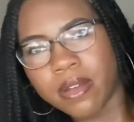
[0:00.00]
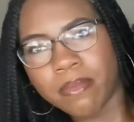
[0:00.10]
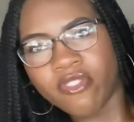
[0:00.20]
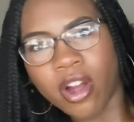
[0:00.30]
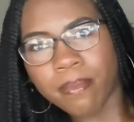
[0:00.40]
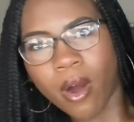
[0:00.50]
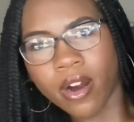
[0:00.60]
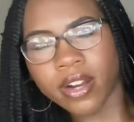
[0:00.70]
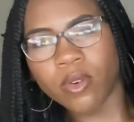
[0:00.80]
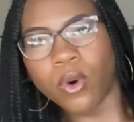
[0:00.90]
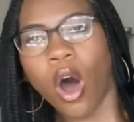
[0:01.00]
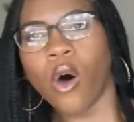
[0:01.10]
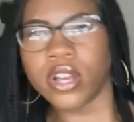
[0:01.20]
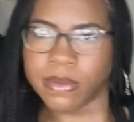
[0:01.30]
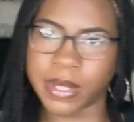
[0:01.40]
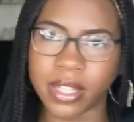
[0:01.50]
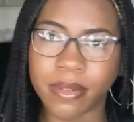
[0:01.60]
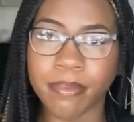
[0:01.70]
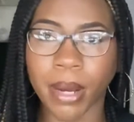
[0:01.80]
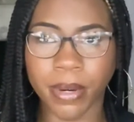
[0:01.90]
Front part will always be
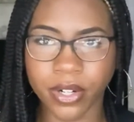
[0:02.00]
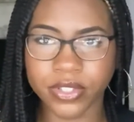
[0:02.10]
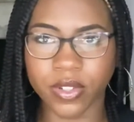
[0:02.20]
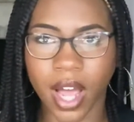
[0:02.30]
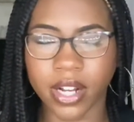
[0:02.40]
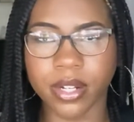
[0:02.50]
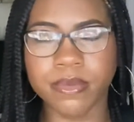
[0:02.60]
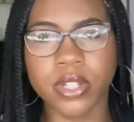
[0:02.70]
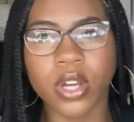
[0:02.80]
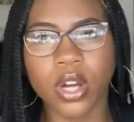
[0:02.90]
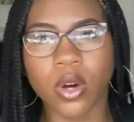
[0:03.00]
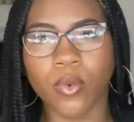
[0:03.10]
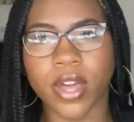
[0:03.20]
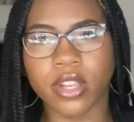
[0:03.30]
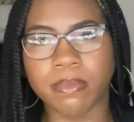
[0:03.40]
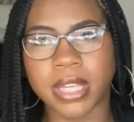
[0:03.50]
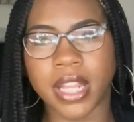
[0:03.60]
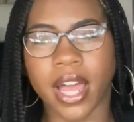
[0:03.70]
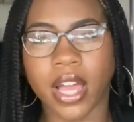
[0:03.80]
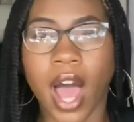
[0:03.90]
my personal items, whether it be
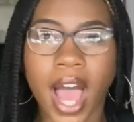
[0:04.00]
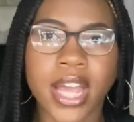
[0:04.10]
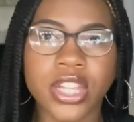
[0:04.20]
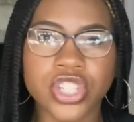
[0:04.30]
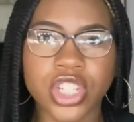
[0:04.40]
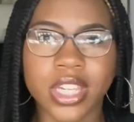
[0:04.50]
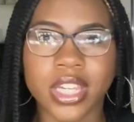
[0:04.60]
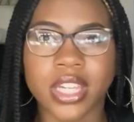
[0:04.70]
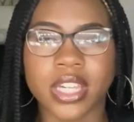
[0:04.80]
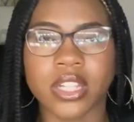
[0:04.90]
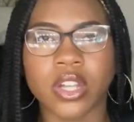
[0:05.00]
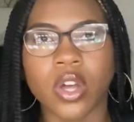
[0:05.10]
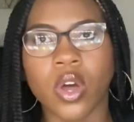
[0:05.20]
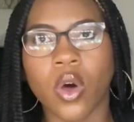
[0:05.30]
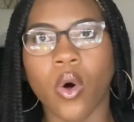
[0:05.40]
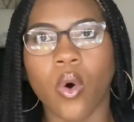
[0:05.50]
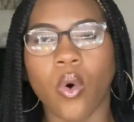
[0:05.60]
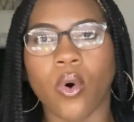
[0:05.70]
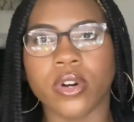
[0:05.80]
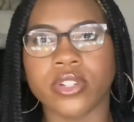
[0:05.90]
like hygiene
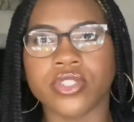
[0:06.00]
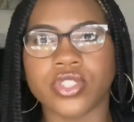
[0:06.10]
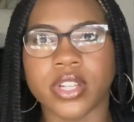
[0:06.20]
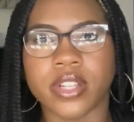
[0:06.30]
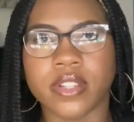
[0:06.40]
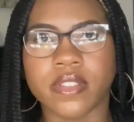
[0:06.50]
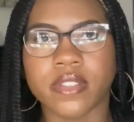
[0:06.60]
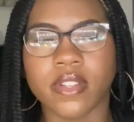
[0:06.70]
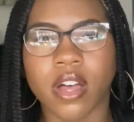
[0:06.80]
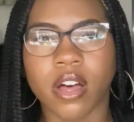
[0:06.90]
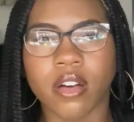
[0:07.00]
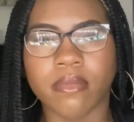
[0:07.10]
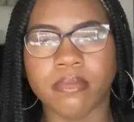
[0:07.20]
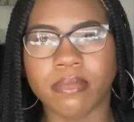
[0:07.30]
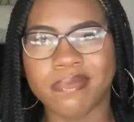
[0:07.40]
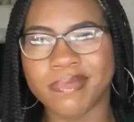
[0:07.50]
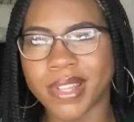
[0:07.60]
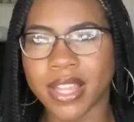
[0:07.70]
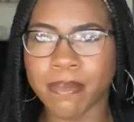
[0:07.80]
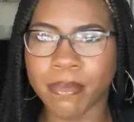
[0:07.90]
or just
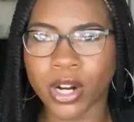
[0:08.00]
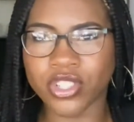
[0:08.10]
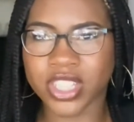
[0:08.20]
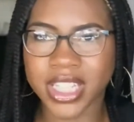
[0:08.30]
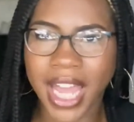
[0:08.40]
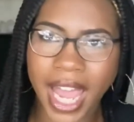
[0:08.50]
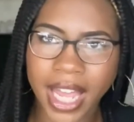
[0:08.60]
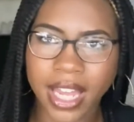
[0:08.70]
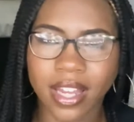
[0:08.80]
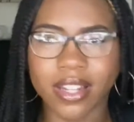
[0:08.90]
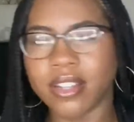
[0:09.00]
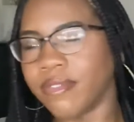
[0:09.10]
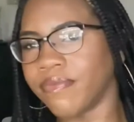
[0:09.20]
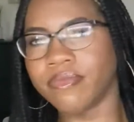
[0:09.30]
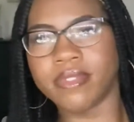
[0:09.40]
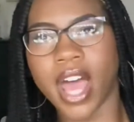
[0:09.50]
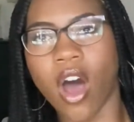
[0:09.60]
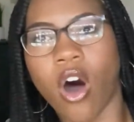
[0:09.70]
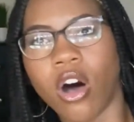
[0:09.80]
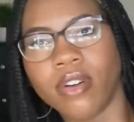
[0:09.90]
emergency aid. That
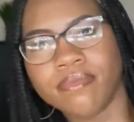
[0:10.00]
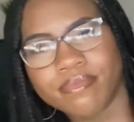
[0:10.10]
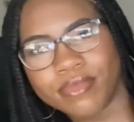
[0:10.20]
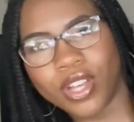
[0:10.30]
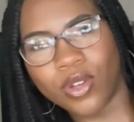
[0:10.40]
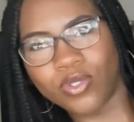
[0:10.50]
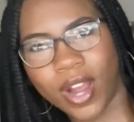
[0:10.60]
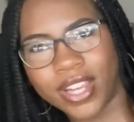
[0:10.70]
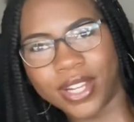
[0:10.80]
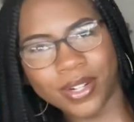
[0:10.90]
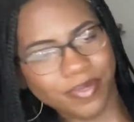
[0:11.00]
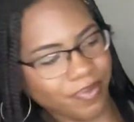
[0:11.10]
all goes right here.